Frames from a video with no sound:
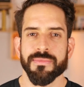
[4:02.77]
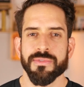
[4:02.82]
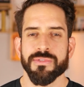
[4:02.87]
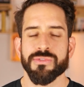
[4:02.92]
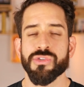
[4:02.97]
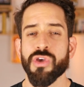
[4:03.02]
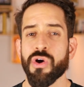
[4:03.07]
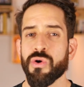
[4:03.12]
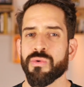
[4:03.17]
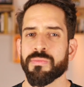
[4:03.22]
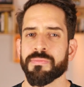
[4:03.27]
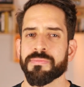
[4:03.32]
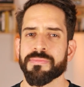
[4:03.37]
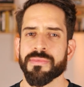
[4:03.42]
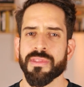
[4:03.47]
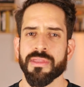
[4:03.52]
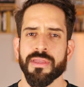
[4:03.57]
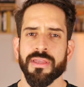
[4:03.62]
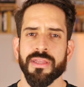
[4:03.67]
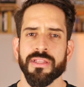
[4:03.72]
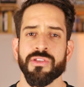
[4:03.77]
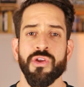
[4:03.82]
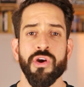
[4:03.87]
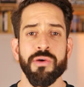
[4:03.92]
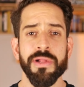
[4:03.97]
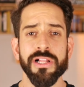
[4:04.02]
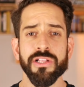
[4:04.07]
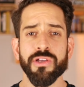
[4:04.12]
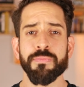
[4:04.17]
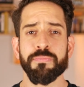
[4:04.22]
So
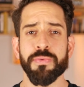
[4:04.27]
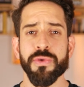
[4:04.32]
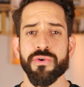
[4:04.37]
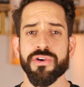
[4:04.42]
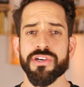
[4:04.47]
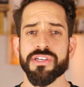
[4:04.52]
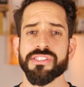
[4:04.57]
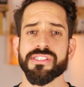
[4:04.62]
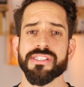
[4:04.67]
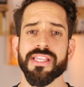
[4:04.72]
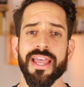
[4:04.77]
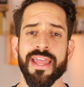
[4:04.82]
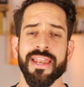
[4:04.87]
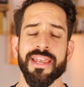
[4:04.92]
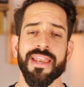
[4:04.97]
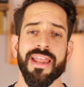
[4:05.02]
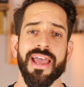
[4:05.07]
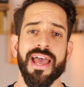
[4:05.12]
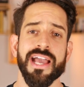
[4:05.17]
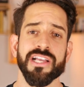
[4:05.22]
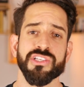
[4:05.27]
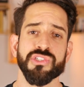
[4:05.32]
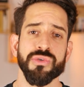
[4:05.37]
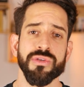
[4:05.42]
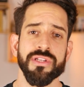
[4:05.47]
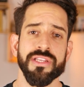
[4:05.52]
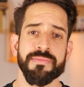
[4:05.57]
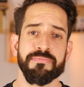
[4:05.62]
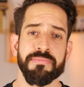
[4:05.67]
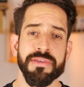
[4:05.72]
normal computers can
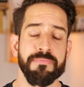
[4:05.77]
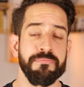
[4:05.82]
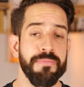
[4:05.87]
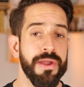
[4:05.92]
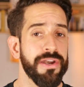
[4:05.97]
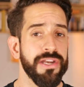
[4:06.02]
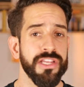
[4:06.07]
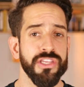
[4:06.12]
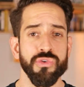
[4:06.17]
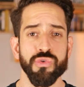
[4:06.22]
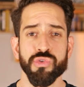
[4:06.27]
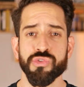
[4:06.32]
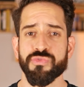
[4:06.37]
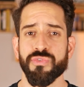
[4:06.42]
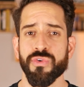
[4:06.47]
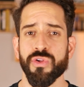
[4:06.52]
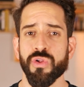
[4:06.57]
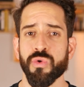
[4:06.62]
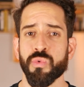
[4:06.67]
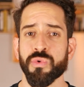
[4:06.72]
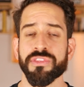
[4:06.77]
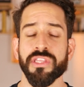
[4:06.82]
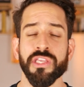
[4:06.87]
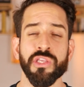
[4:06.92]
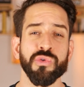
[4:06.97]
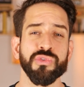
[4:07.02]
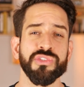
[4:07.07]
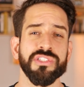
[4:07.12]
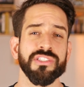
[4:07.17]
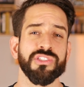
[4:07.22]
actually be very useful with the
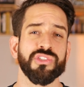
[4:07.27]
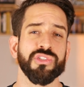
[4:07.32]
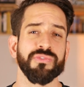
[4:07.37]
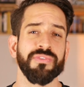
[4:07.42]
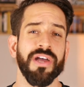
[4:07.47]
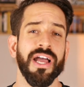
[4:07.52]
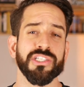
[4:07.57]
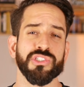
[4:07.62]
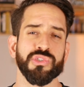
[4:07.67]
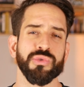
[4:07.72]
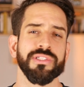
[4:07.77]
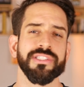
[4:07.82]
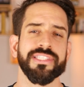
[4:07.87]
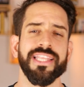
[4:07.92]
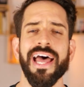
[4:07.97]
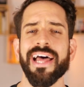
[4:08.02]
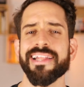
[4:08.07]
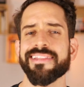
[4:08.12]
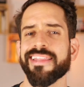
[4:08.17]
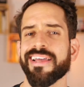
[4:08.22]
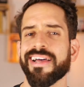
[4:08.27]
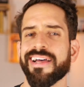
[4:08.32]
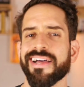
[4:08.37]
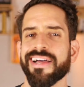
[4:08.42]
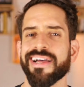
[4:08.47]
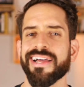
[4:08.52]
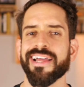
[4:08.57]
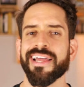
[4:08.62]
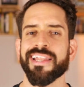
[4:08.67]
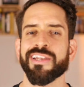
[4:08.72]
usage of actual
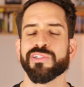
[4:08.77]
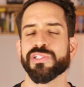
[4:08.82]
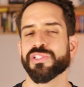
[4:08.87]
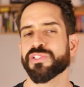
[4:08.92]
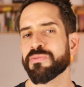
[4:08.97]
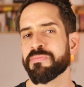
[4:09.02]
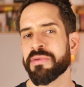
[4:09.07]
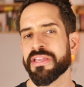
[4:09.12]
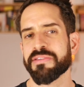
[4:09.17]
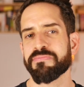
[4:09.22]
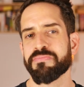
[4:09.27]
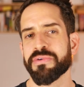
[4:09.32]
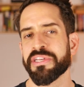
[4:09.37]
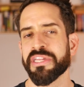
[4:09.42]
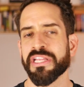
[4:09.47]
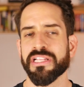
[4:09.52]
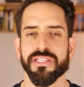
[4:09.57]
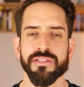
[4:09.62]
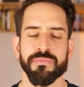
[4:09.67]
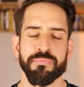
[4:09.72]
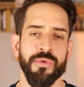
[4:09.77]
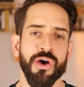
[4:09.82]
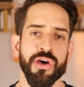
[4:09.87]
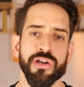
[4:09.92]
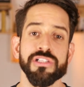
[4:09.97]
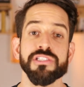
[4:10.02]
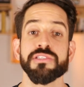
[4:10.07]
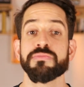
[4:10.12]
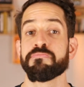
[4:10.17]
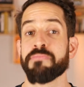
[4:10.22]
data and also make predictive
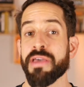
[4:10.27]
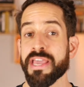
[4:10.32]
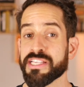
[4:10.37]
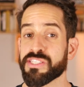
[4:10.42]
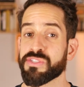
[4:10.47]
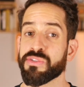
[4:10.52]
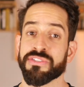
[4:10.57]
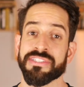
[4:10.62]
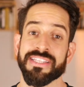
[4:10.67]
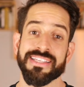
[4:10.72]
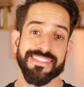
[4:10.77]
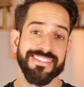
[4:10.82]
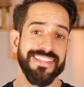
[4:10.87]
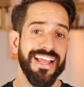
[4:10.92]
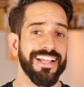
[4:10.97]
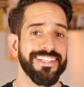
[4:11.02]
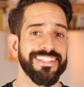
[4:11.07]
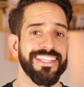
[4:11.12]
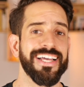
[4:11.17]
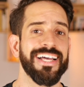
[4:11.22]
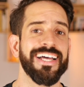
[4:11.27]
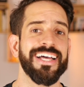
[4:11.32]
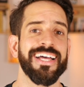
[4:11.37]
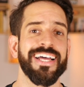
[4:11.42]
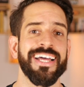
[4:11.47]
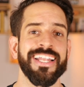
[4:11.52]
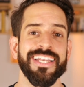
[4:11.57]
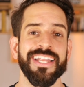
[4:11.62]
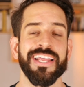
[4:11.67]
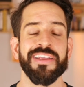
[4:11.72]
models based on this data
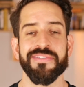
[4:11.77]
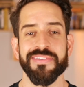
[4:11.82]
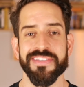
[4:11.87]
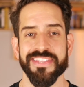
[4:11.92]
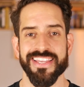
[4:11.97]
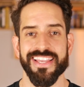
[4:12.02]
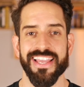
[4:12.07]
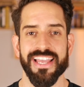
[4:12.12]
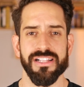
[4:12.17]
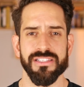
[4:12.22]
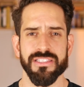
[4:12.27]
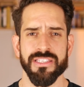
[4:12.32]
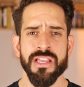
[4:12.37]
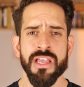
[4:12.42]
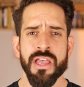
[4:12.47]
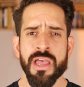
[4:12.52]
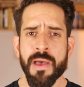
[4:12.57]
and everything else.